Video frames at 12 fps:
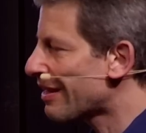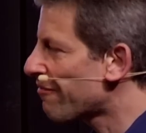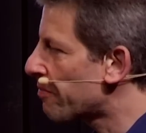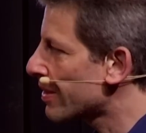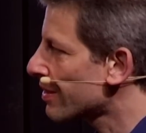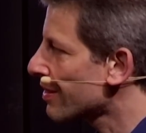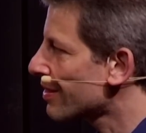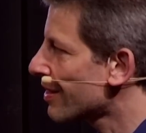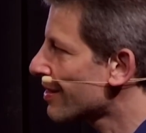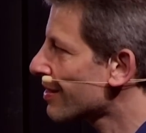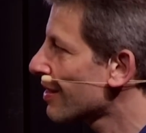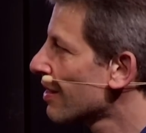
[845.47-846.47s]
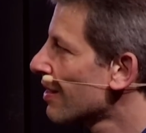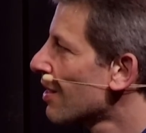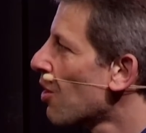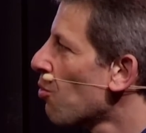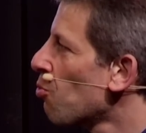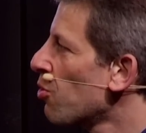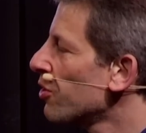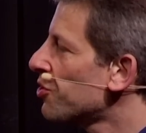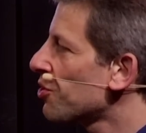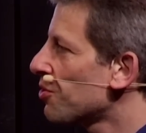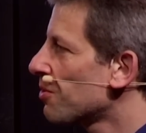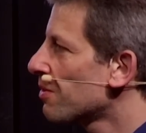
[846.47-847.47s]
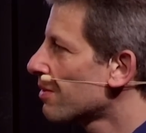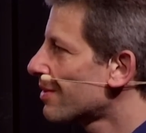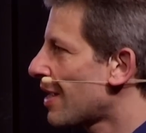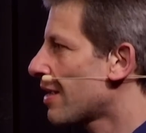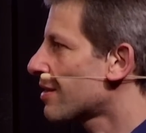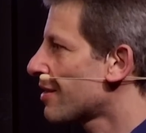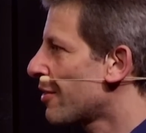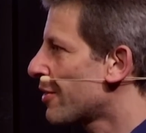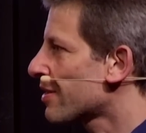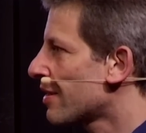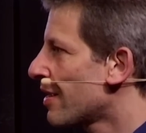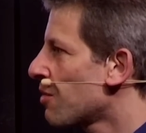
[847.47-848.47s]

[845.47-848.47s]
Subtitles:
of businesses would you take seriously?